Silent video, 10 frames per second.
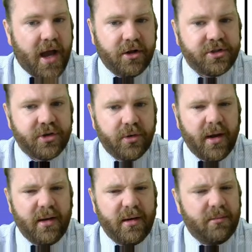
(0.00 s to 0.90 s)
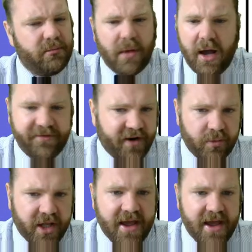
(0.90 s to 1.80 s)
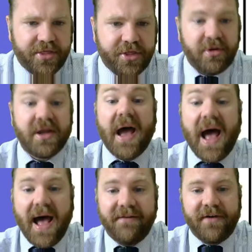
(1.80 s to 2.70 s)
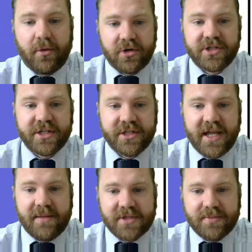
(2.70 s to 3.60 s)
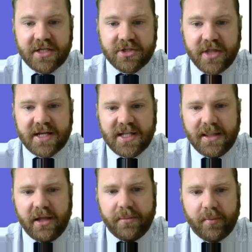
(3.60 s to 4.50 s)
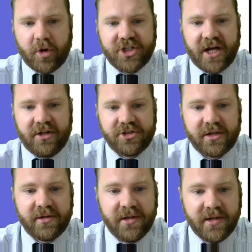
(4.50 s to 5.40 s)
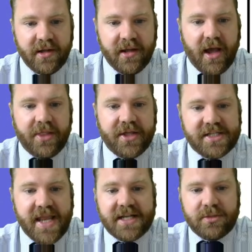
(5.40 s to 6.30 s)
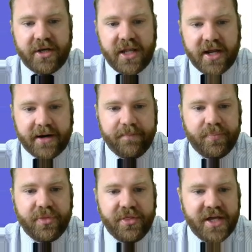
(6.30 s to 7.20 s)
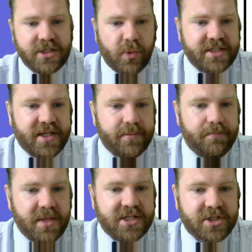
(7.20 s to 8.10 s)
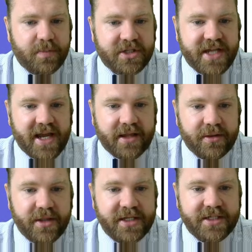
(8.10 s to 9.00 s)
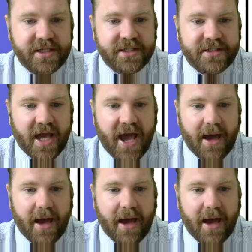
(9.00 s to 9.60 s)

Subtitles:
And also, how far would I get in 3.5 hours at the same speed? So that's a little bit more challenging. And this next one here, this one is in meters per second. This is